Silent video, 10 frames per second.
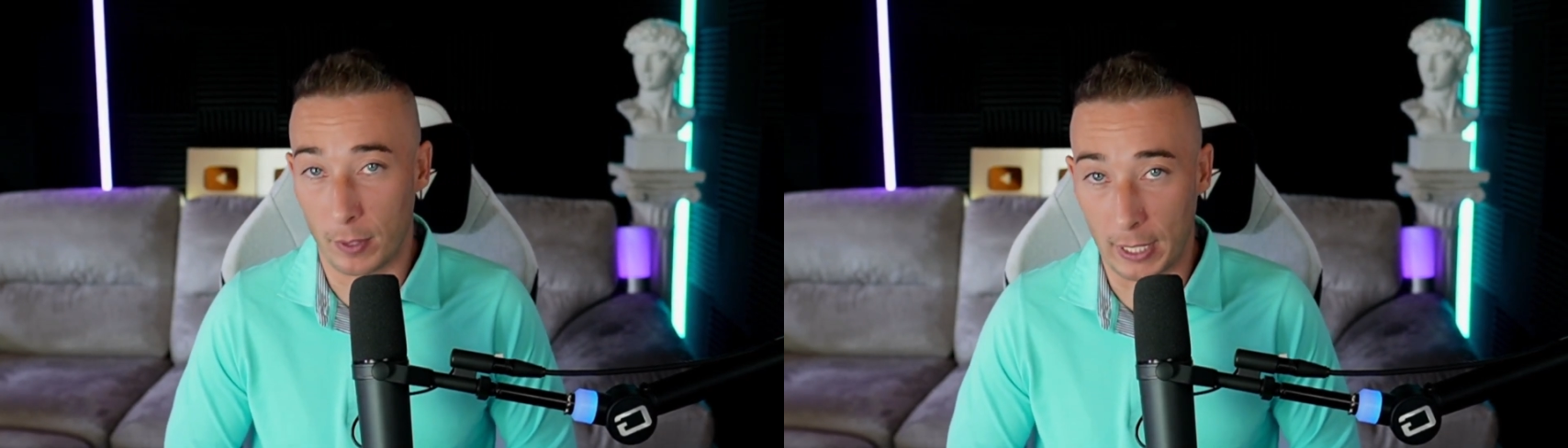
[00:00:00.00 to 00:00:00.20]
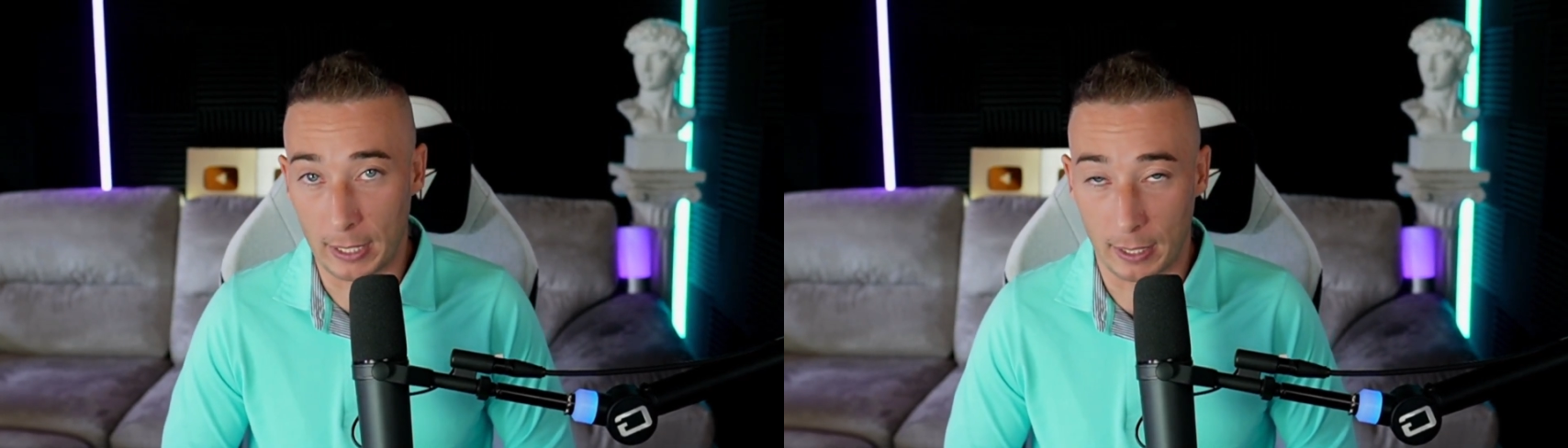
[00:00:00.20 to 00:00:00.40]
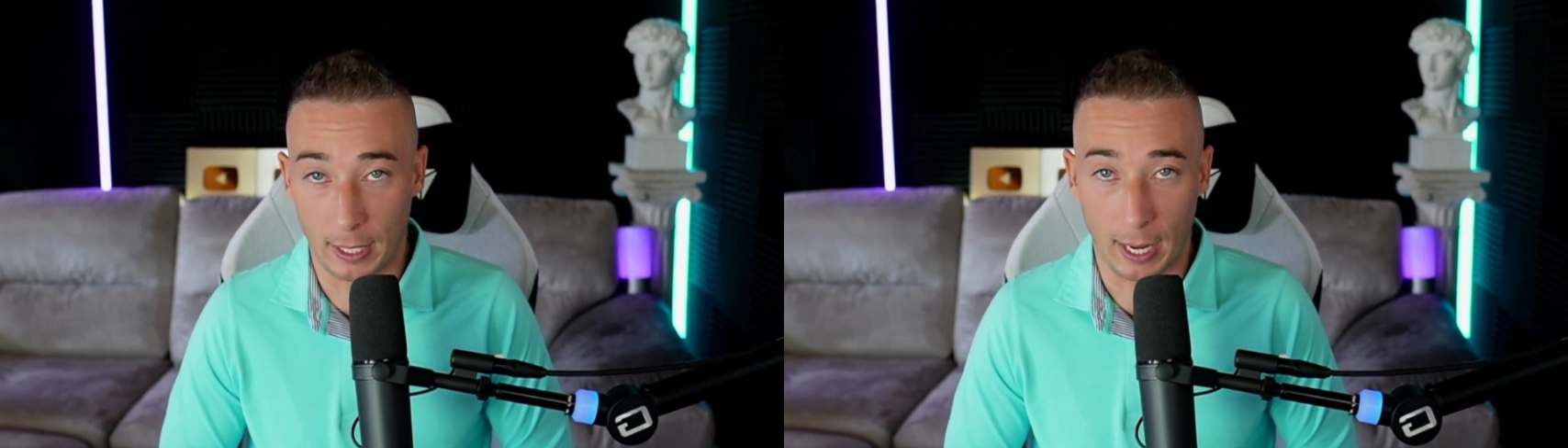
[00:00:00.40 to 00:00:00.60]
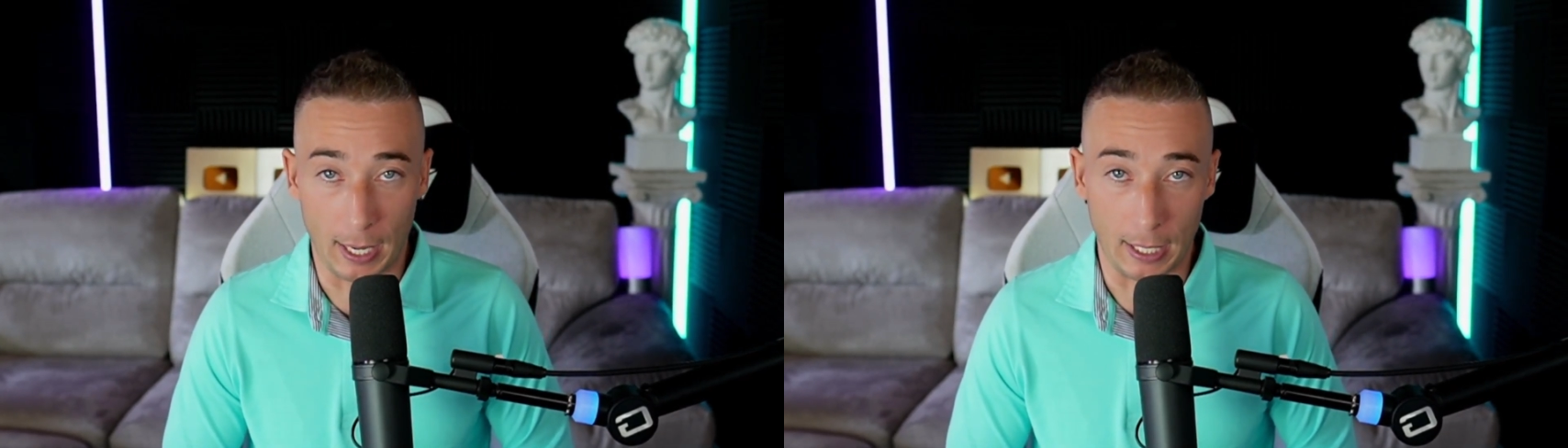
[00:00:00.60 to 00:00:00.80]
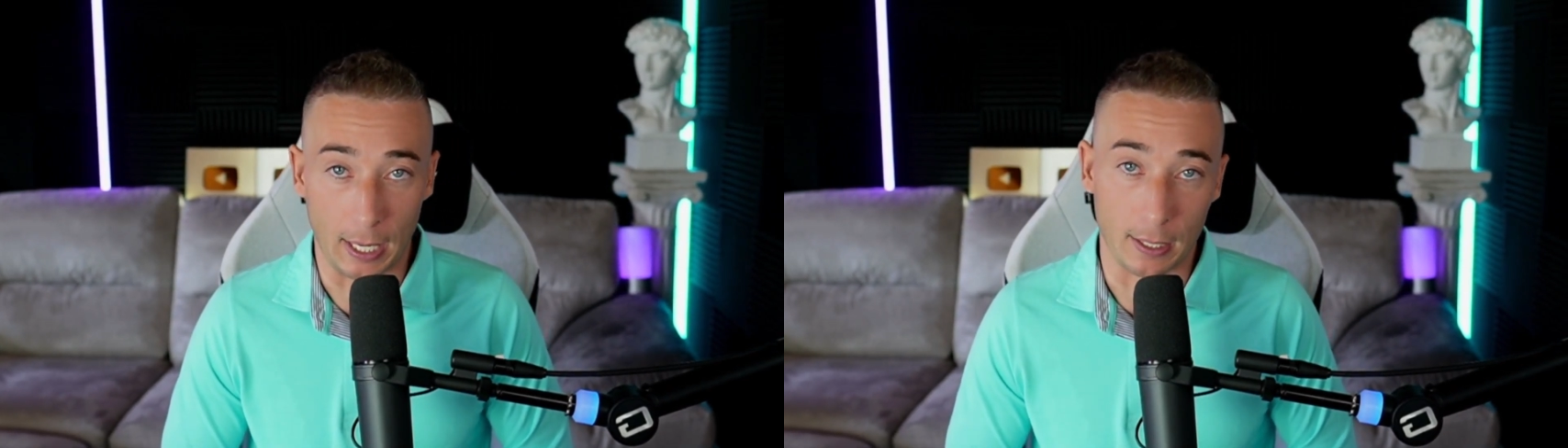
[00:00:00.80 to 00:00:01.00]
need
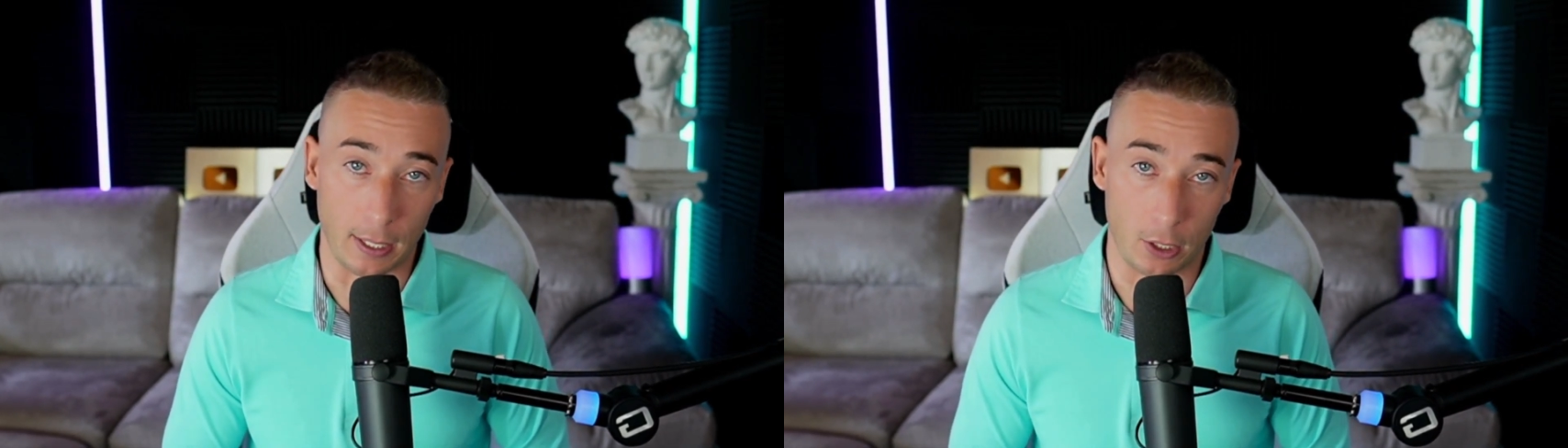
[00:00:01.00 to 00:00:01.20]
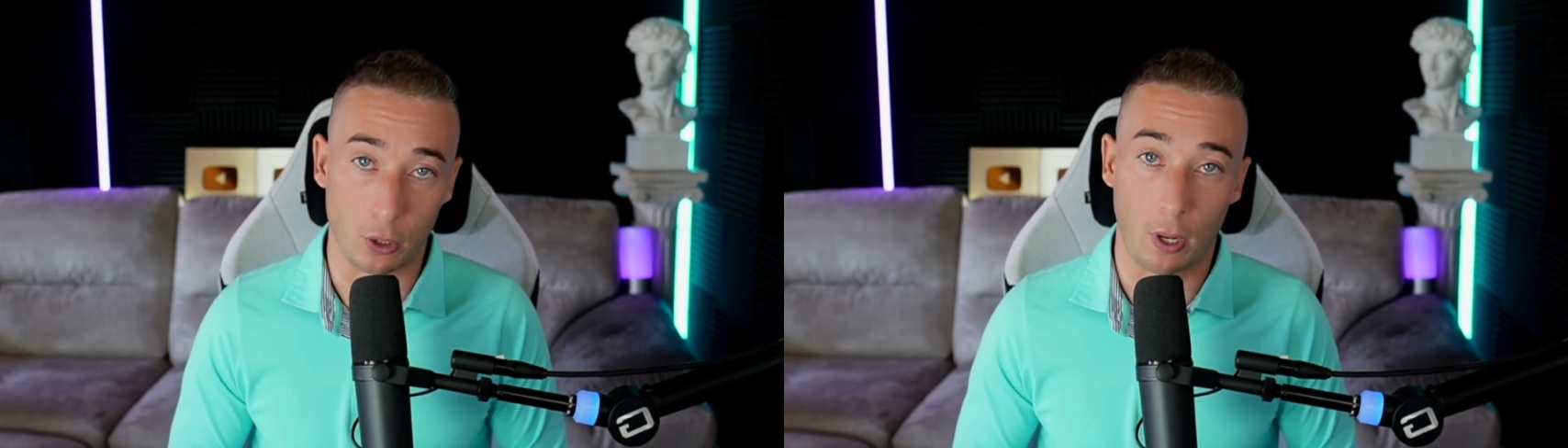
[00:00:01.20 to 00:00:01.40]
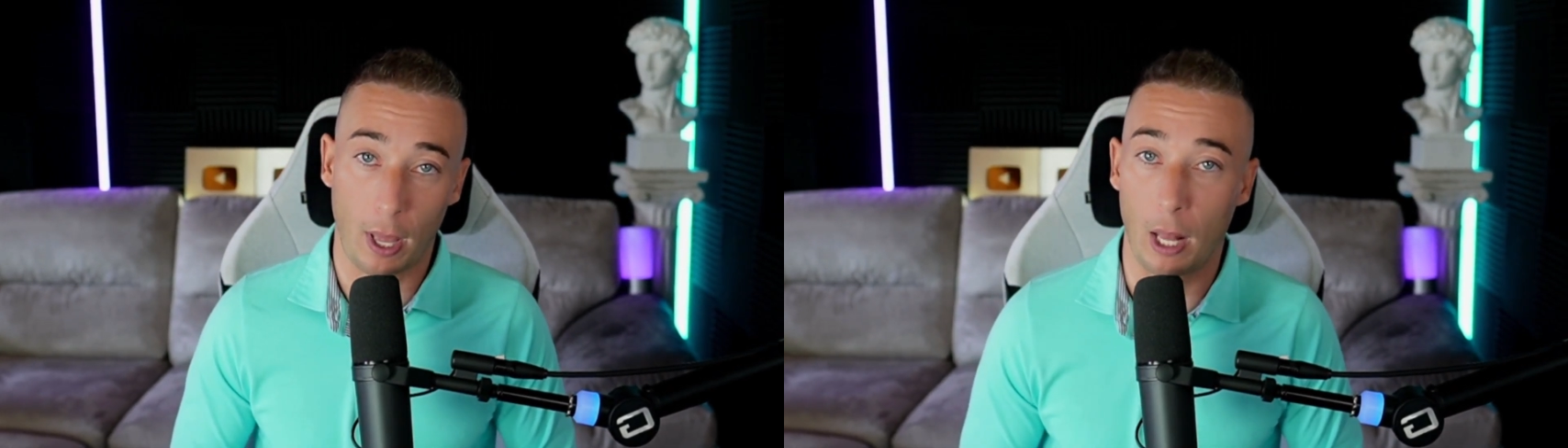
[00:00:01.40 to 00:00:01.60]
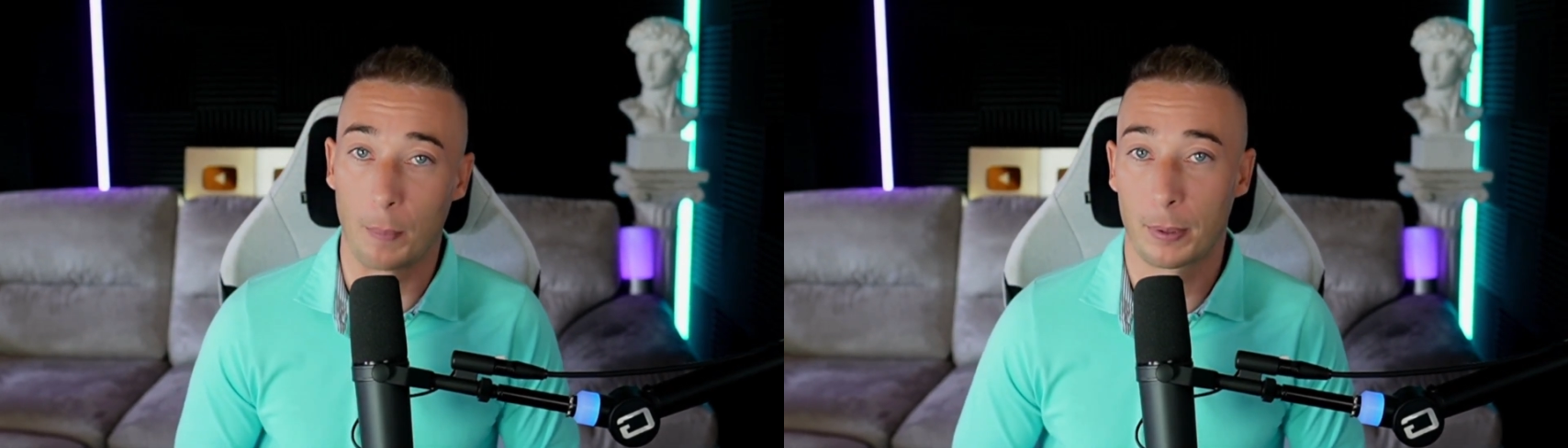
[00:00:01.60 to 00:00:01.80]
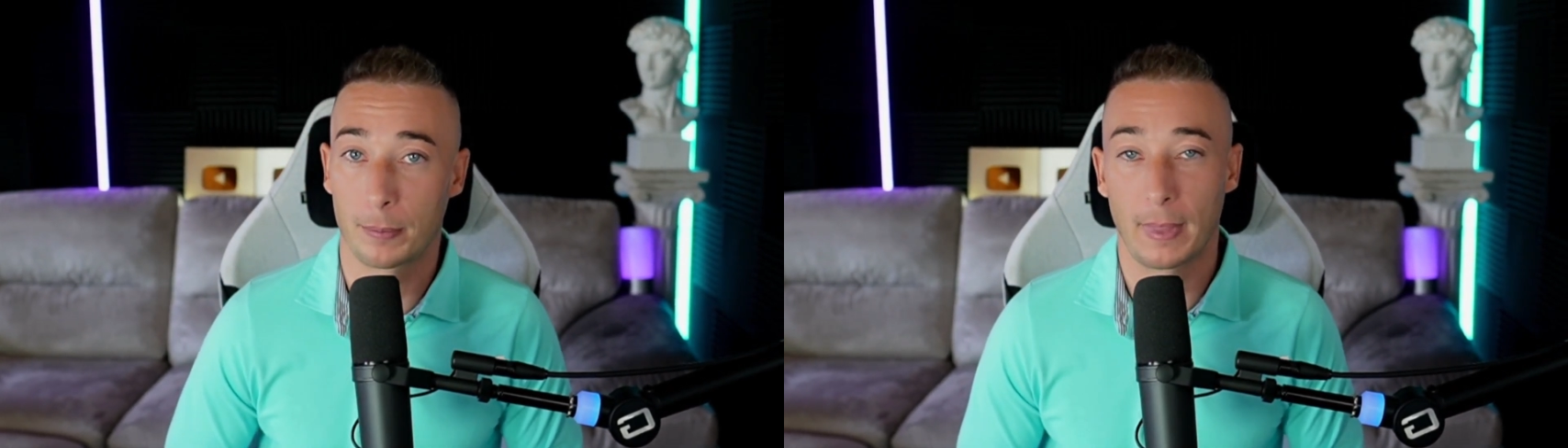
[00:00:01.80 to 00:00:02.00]
any additional help.